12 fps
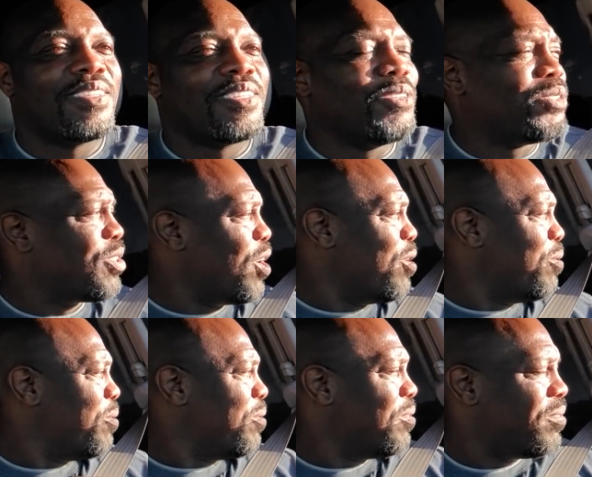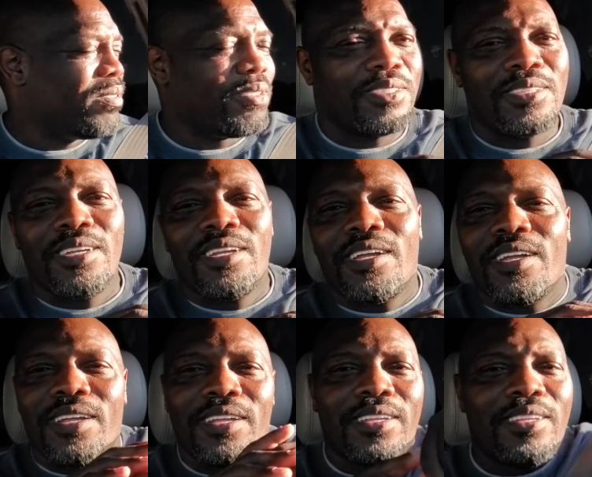You too.
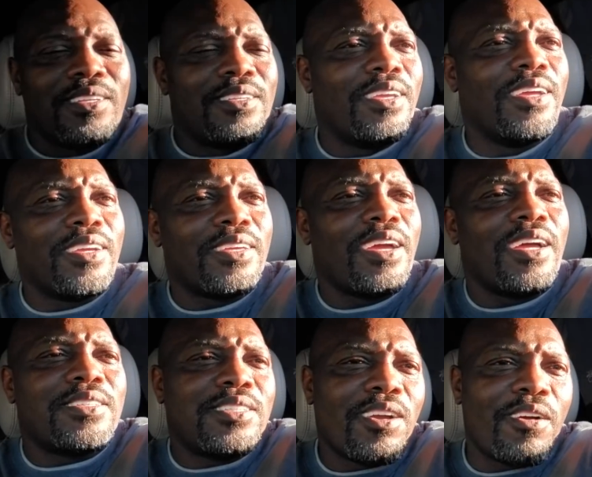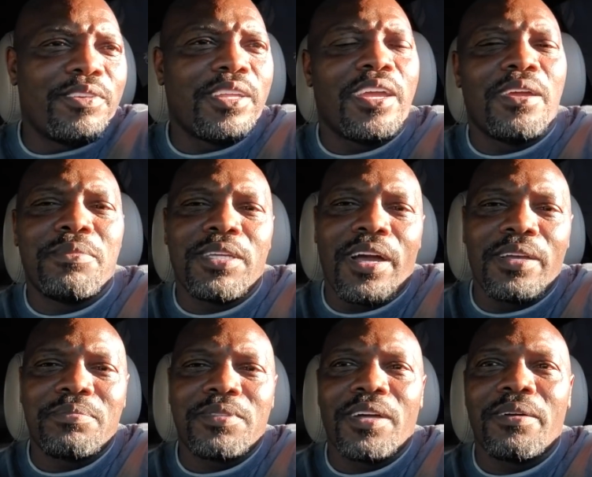Yeah, guys, you already had me
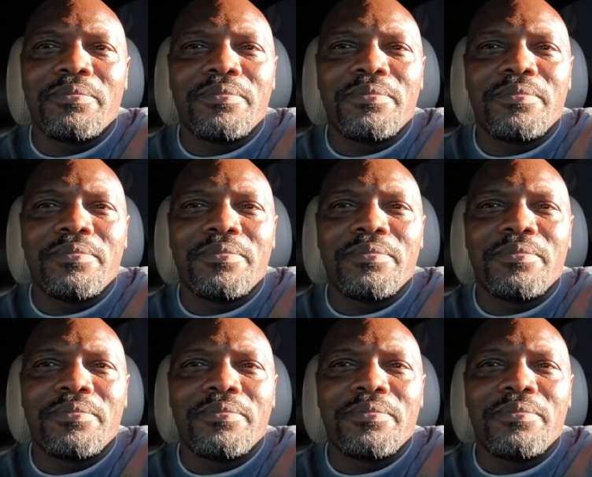hyped up.